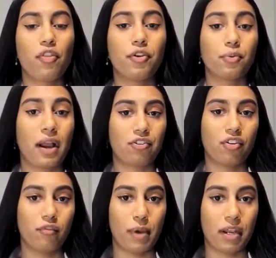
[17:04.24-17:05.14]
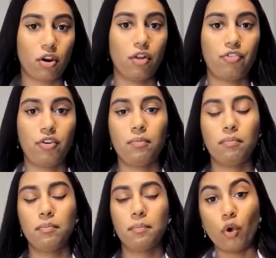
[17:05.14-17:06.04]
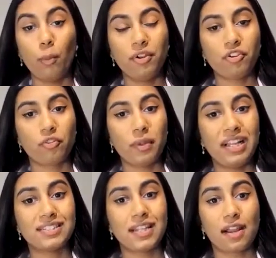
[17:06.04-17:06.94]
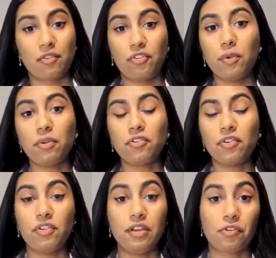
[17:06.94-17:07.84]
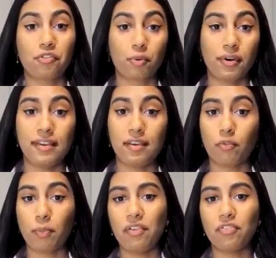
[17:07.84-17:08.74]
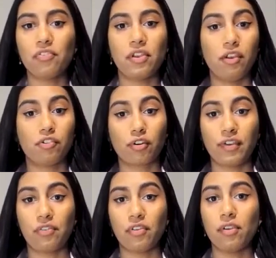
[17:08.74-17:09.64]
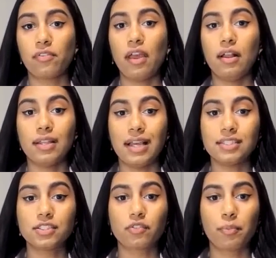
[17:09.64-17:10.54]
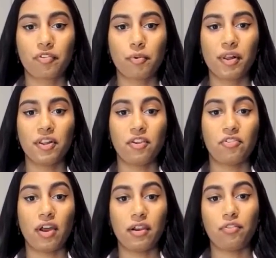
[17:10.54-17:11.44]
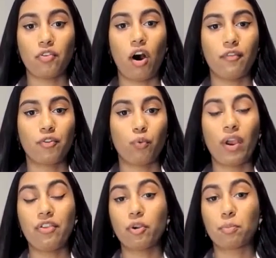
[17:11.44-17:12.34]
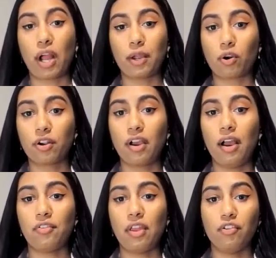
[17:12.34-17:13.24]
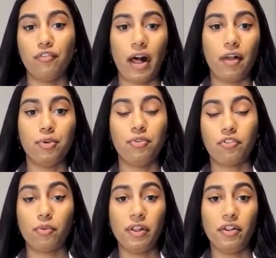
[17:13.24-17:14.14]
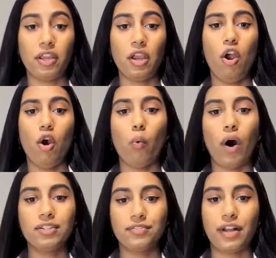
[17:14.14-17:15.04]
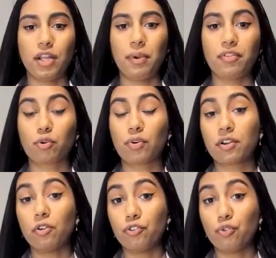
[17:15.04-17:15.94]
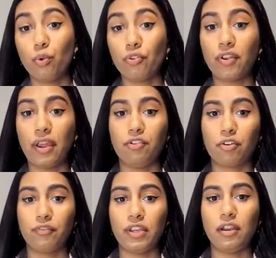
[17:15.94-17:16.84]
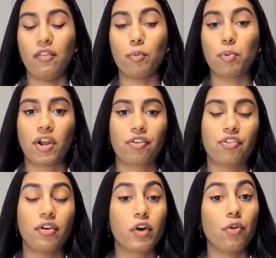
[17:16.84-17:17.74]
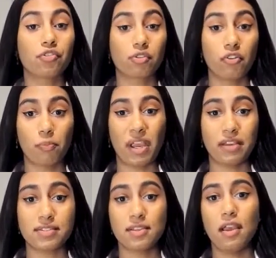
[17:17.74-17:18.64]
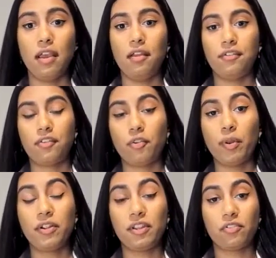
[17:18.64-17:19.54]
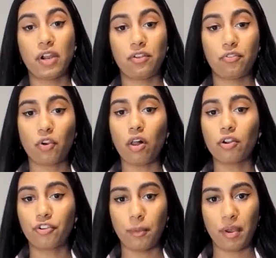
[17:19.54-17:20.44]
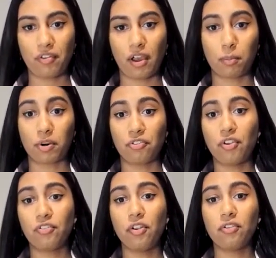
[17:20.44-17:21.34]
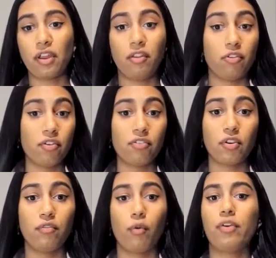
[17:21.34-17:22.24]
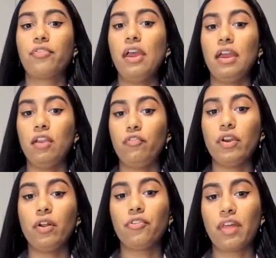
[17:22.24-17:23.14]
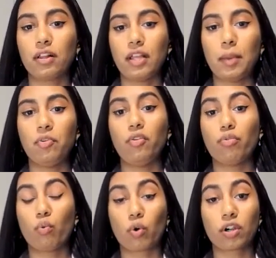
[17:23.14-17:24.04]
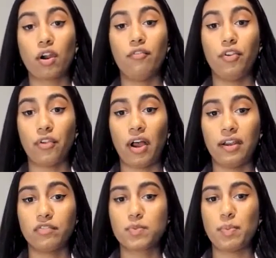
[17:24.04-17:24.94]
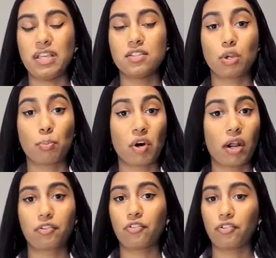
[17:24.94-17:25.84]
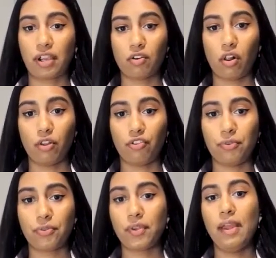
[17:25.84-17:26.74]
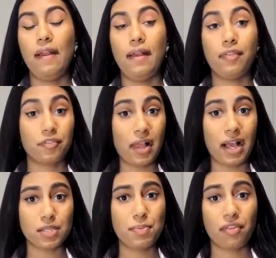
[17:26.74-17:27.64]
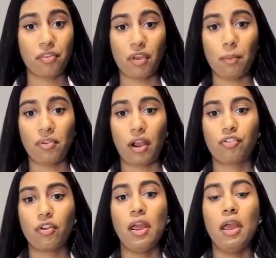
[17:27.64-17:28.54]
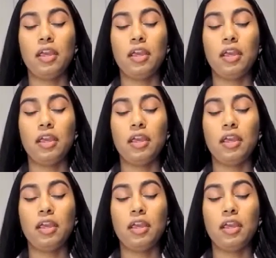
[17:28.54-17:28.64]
for the direction of pedagogy. Dolmage explains that as students and teachers critique spaces and interfaces, Lessons from Disability Studies offers ways to prioritize and to value disability while developing the critical tools to intervene in the production of cultural space. Disability Studies scholarship has had a persistent and insistent voice in fields that claim to do the work of design of spaces or products or technologies. In this last bit of the subsection,